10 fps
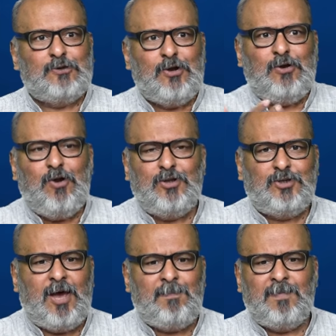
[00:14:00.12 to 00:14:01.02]
So, no
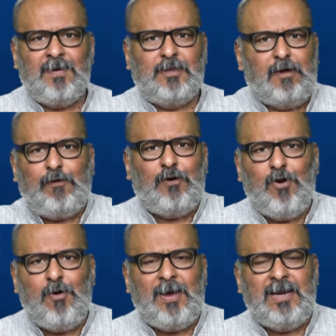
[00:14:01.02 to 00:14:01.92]
job, therefore
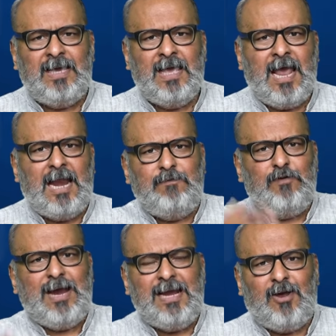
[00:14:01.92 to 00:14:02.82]
no money. And if
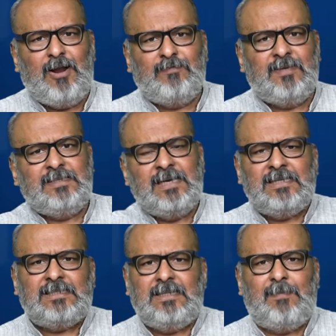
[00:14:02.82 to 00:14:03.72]
you get all of
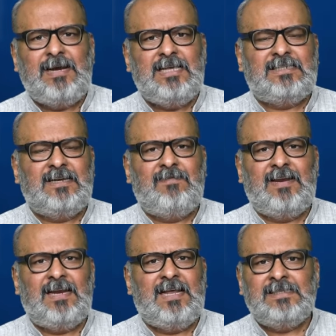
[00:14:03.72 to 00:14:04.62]
this, the money is still
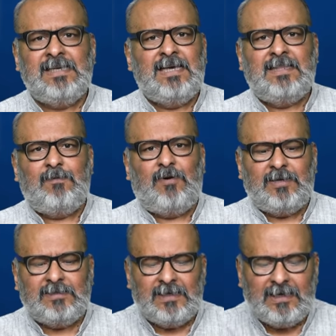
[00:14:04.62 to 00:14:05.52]
very less than what
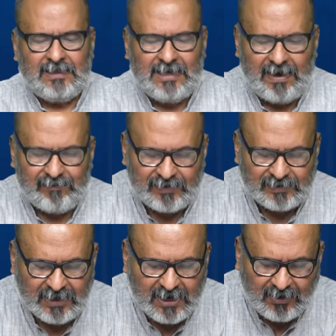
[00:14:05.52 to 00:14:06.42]
is the
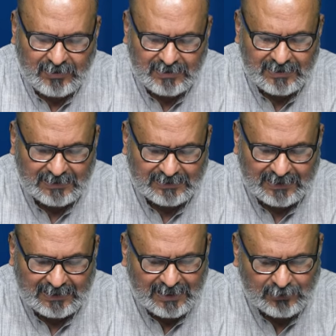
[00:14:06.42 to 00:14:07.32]
average. Now, this is the
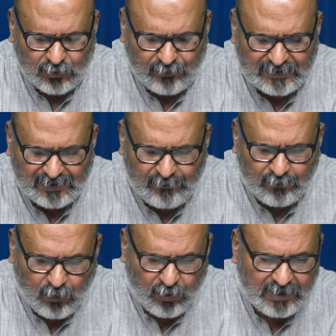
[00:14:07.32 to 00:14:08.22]
state. Let's go with some
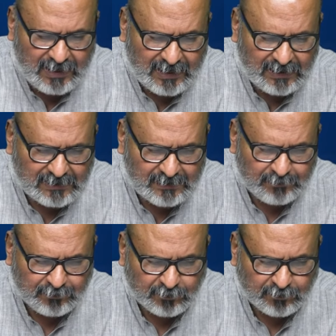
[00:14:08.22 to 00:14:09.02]
more details.